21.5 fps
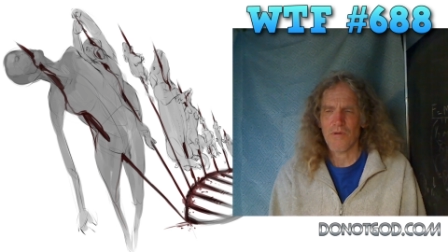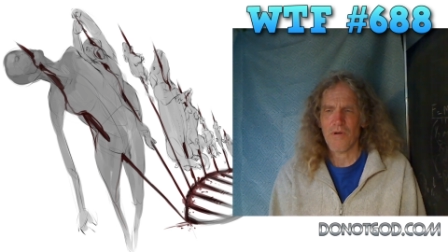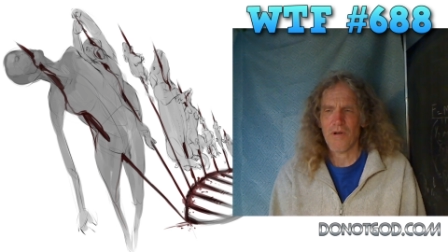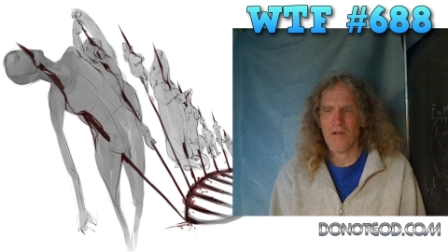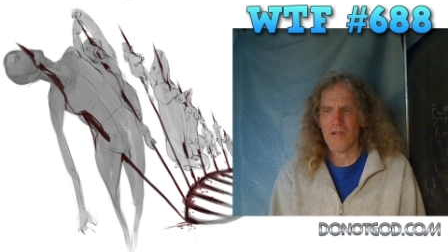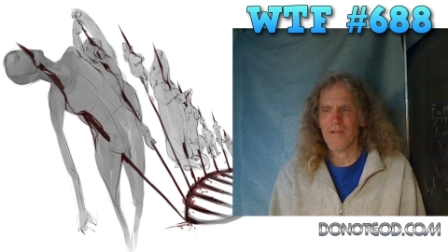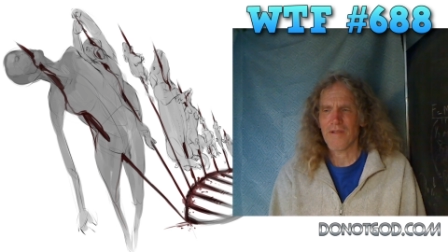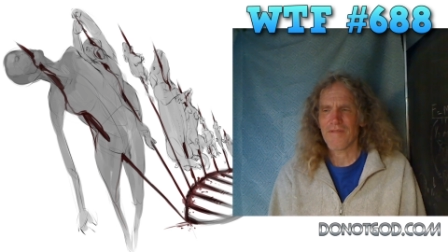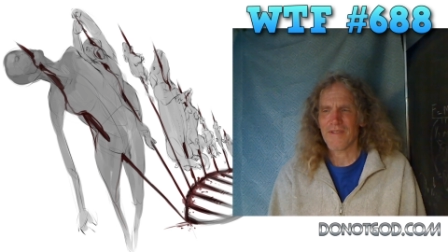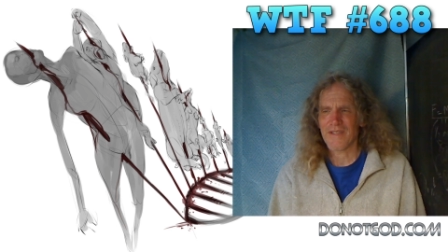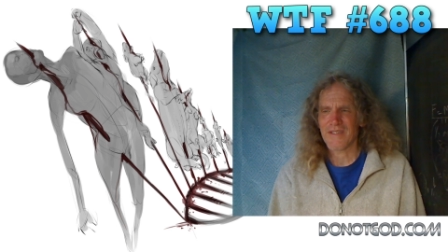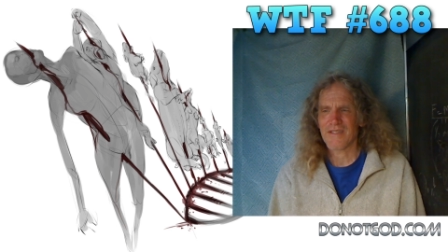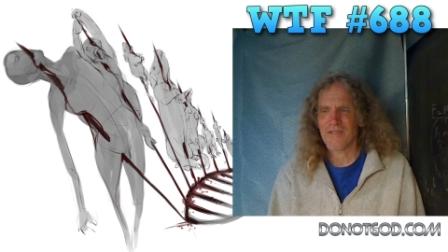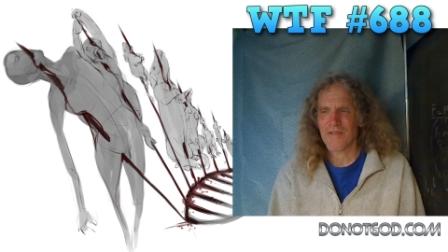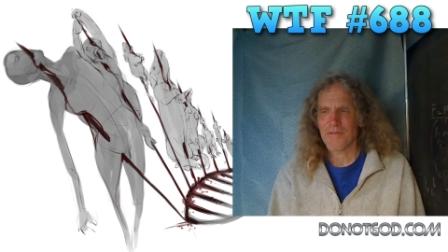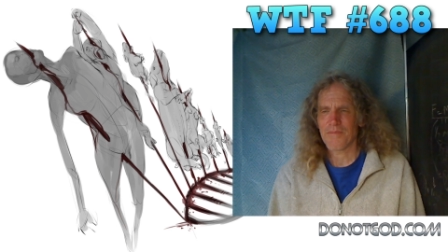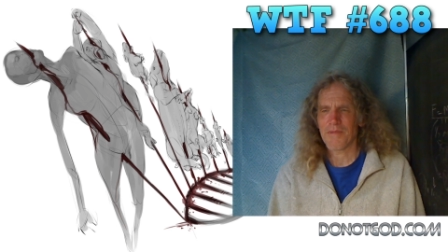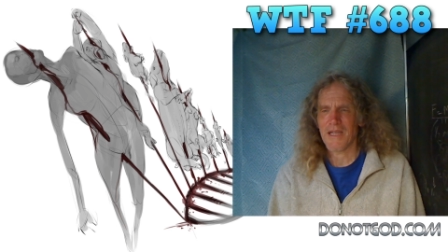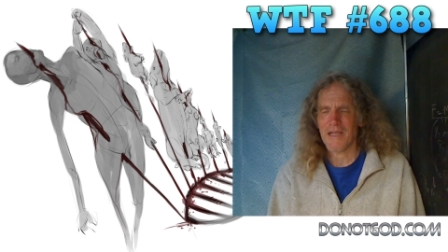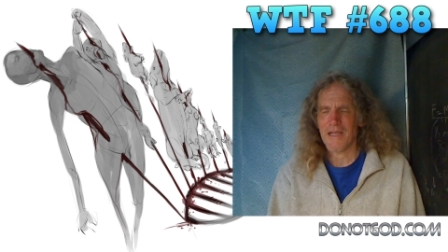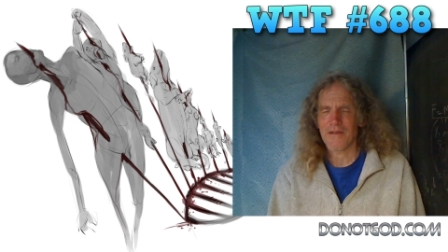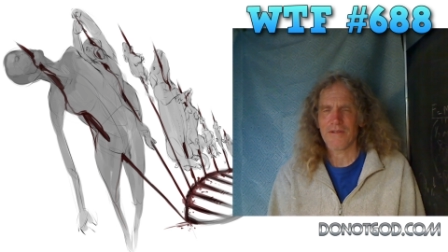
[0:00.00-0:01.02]
so all of this
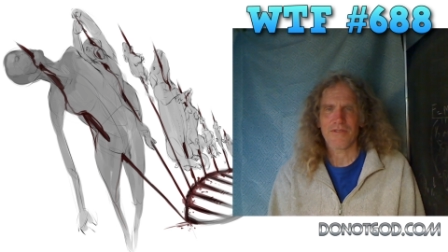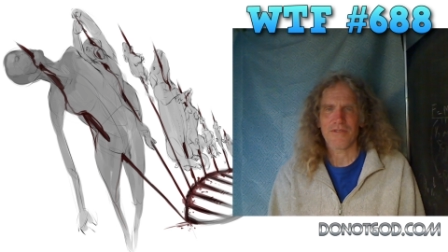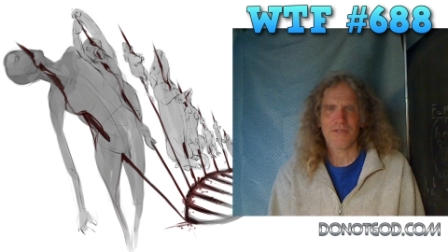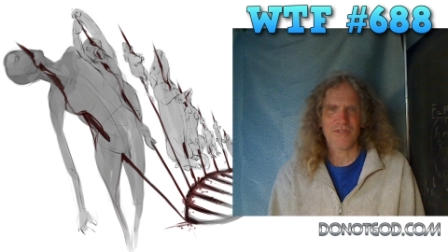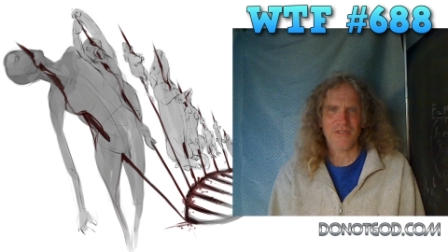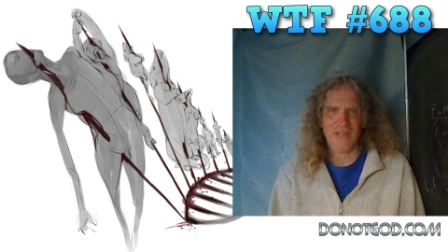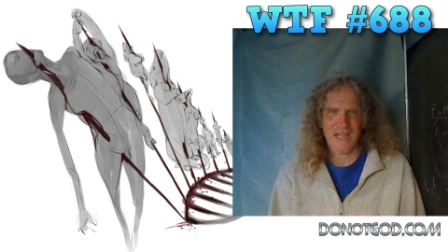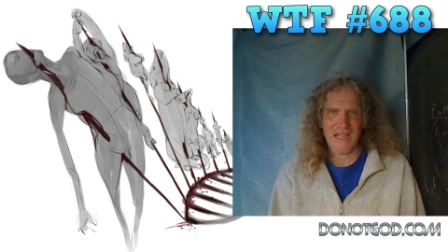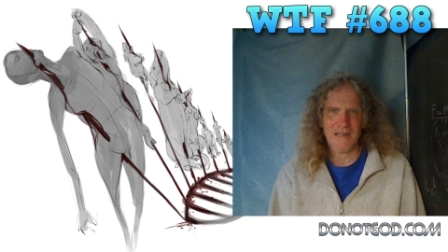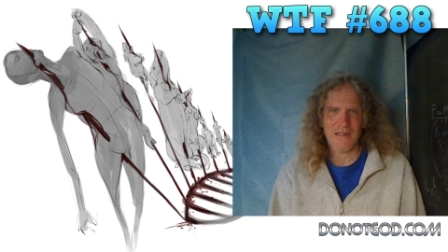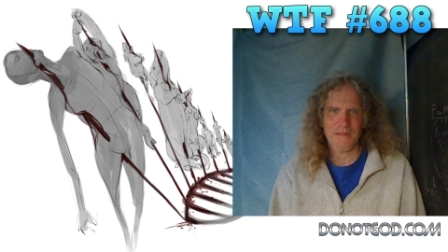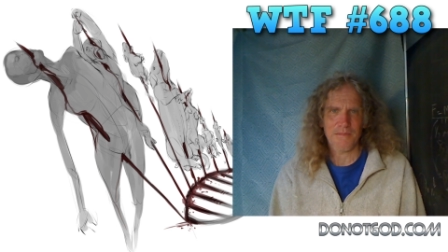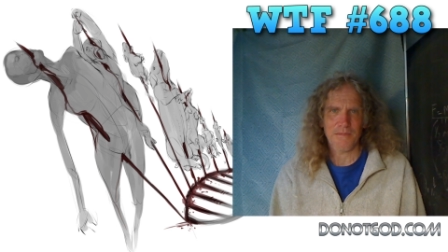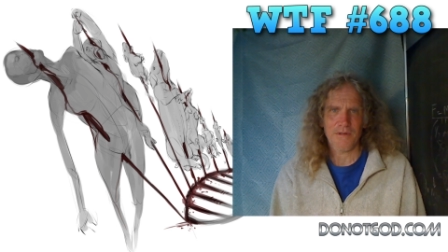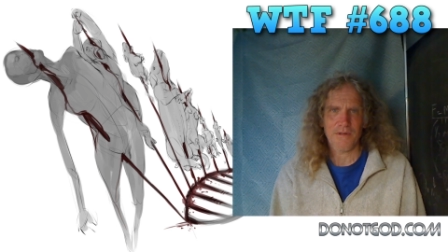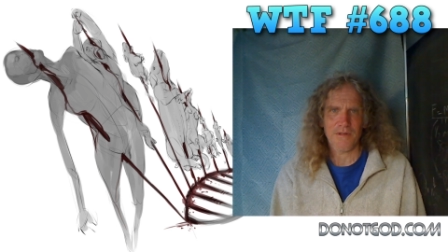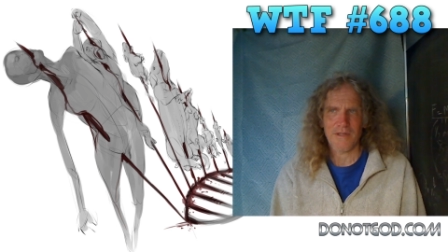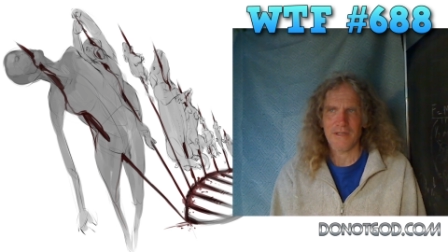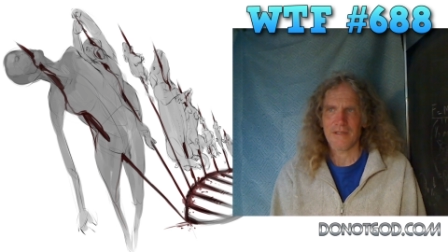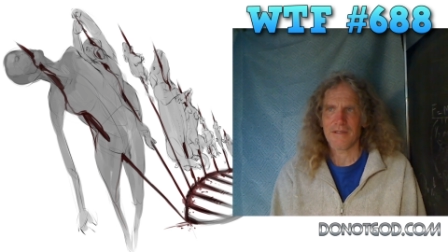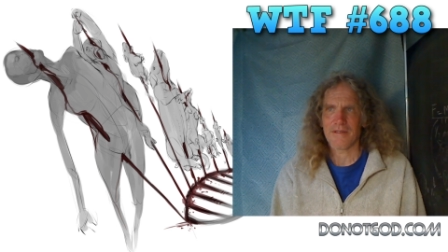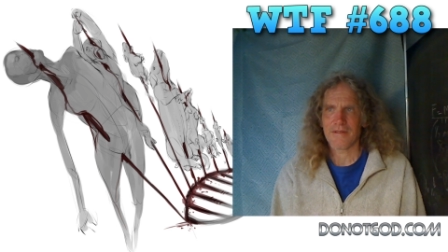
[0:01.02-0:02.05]
should be
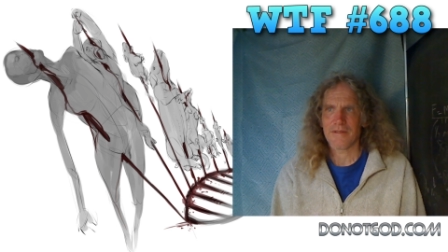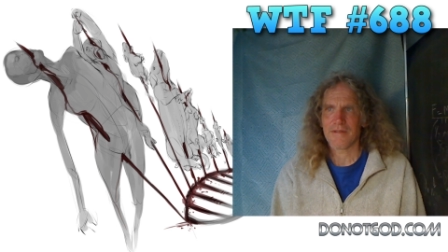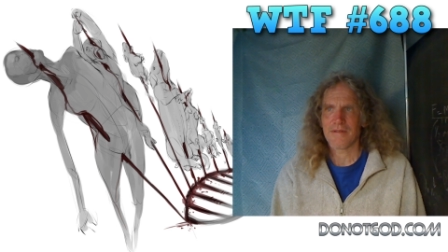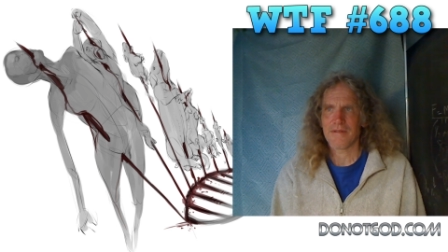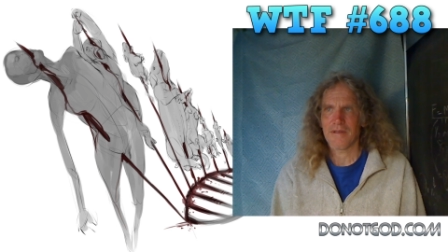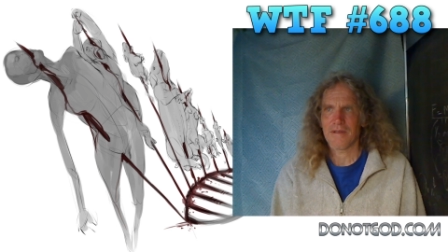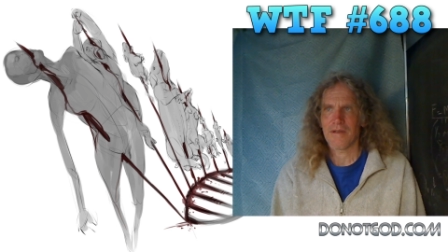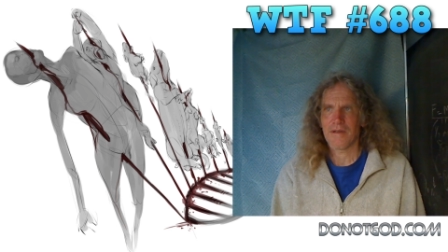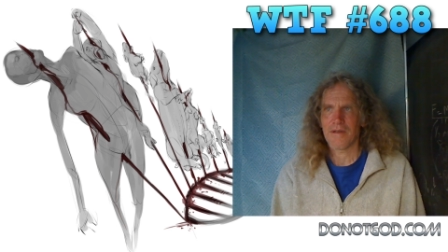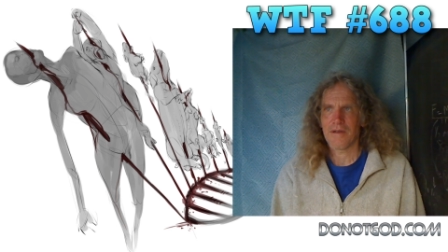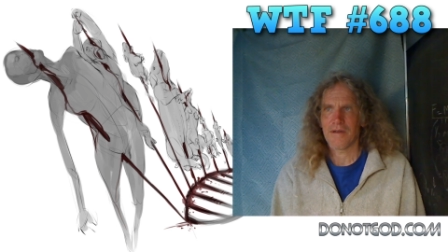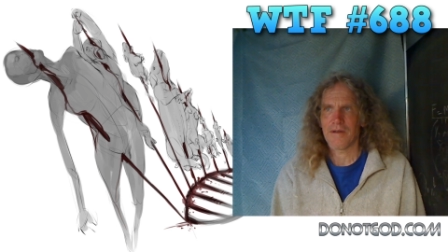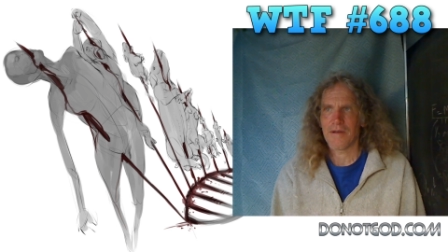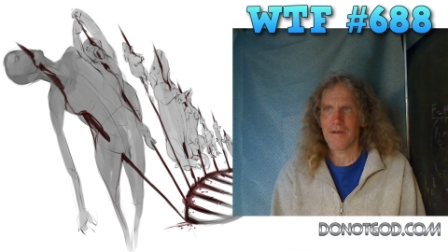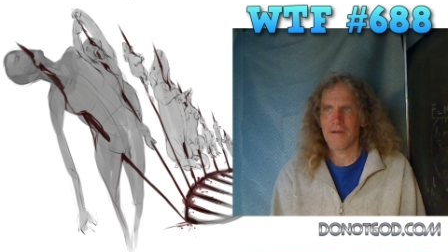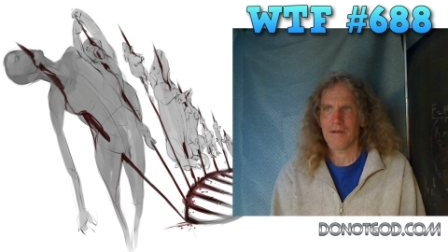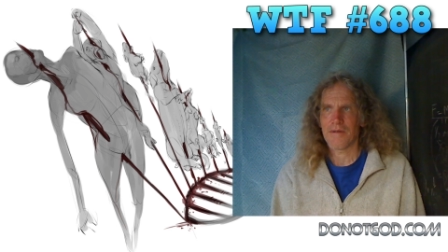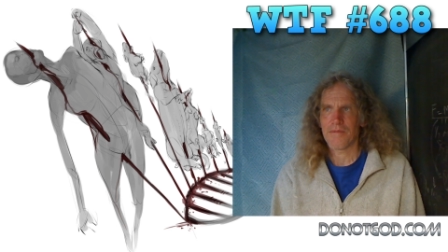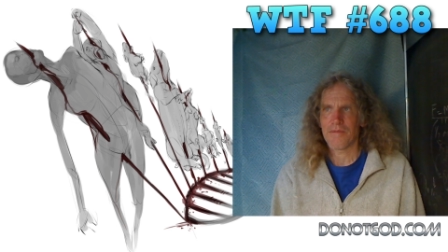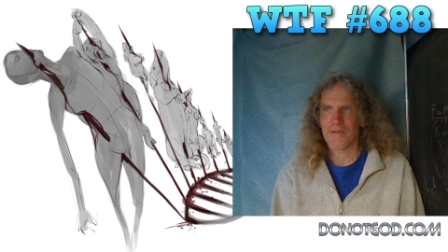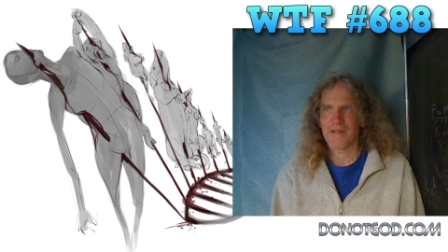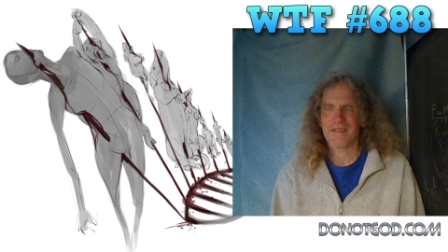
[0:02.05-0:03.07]
understandable as
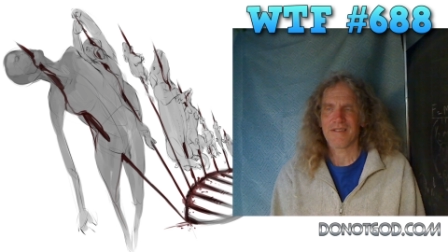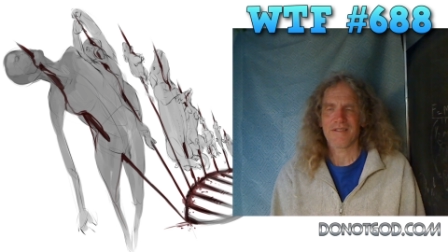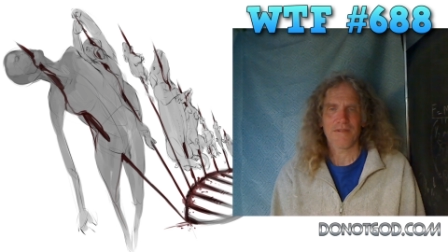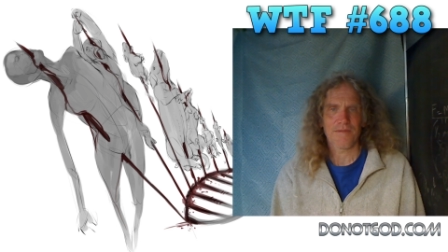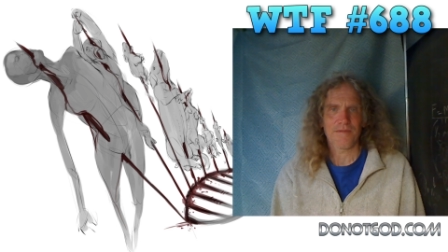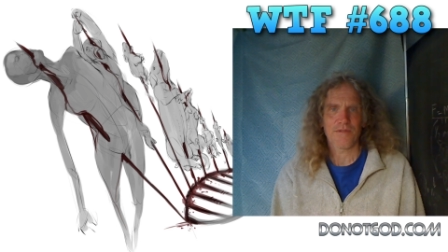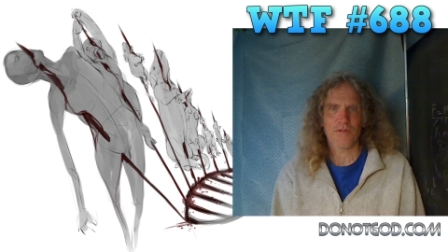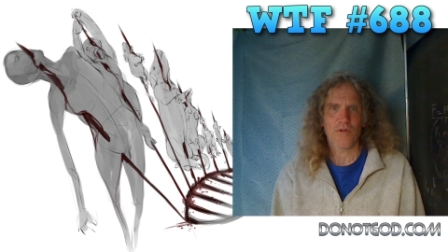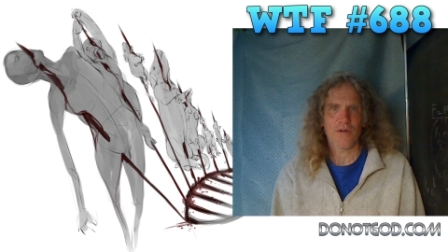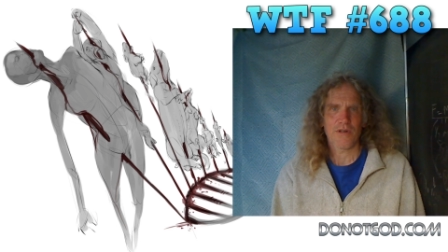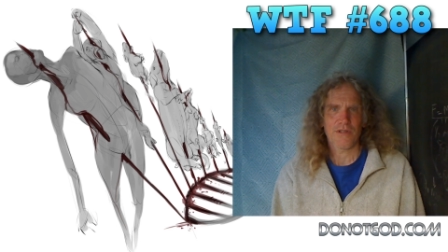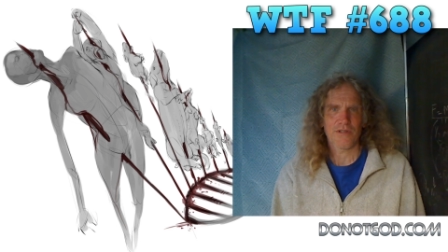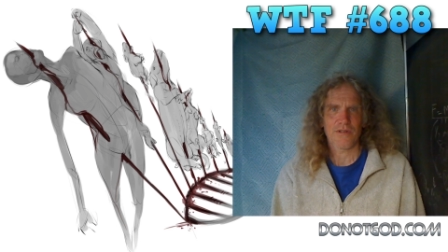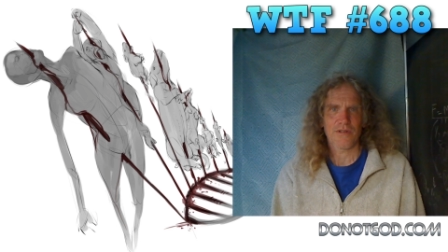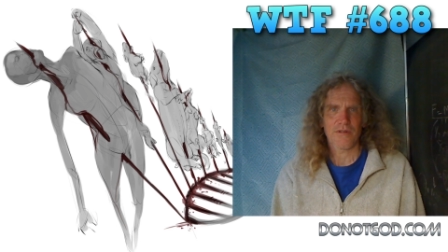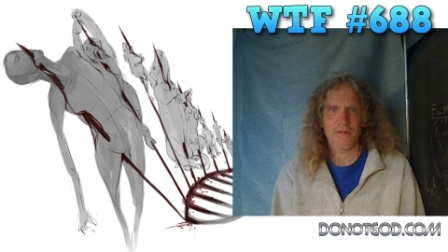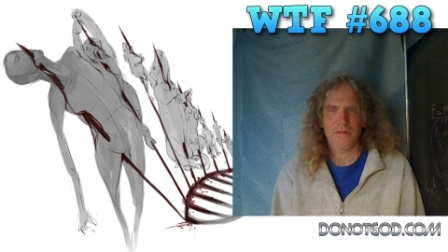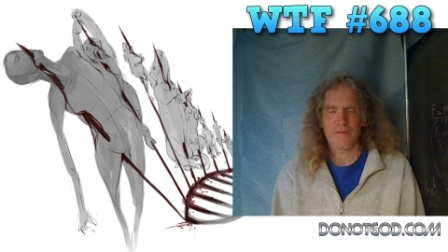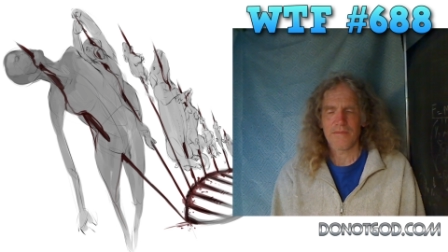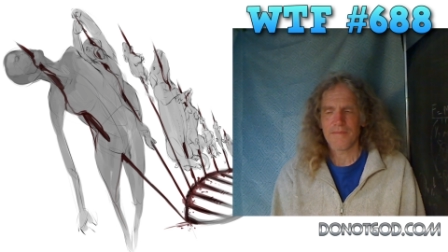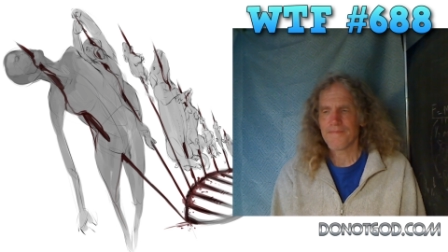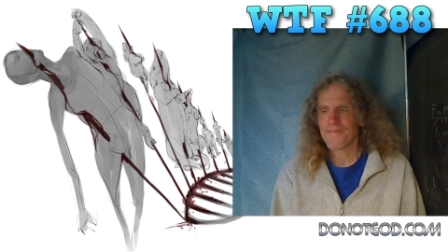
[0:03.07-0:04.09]
a risk of
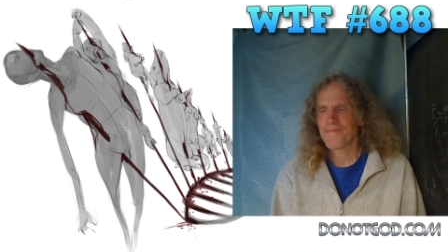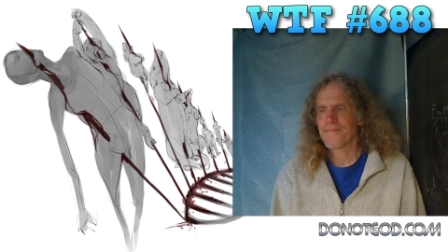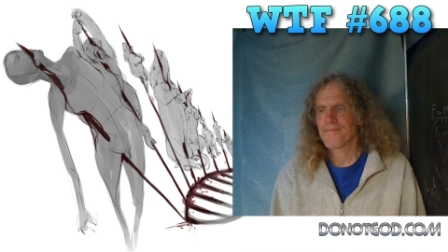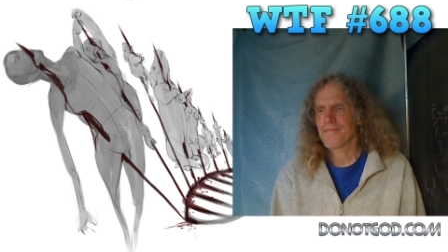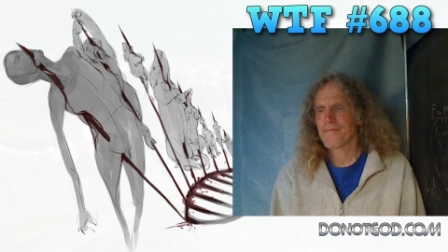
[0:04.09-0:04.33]
torture